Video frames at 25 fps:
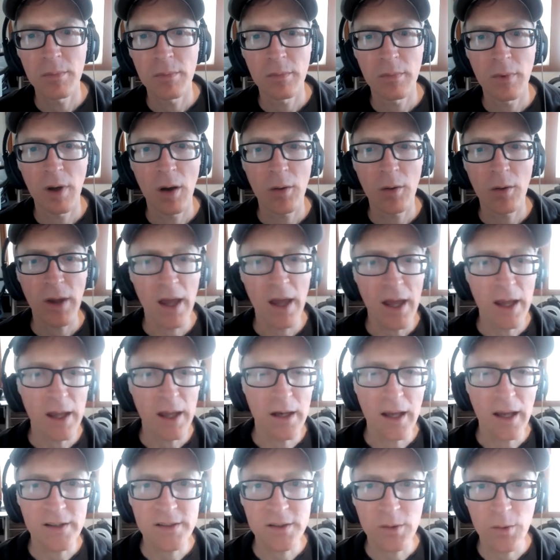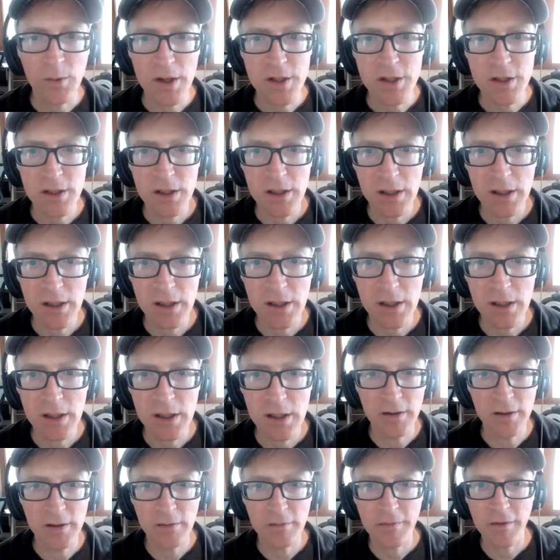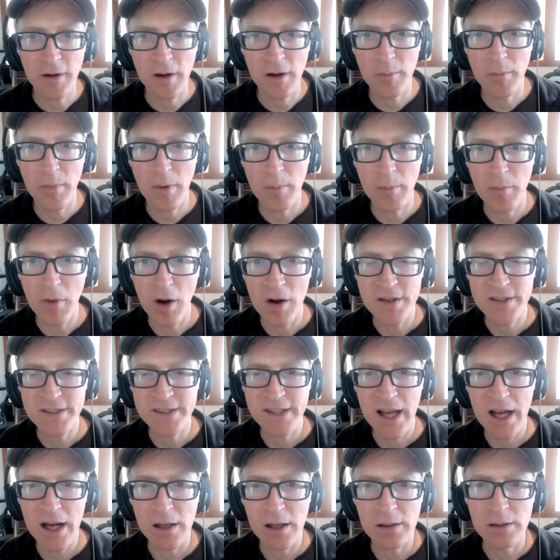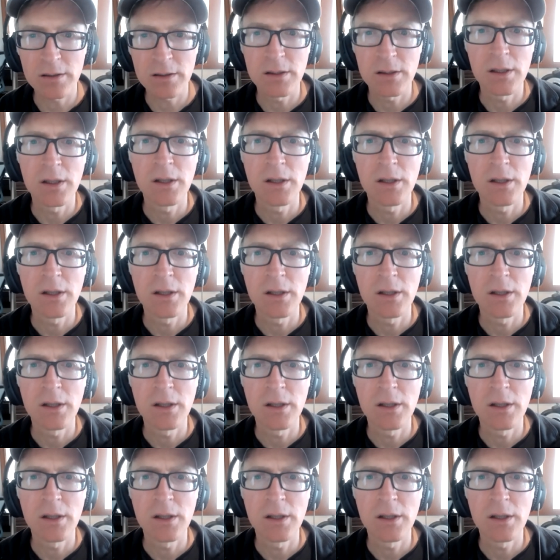Okay, next question from Marcel.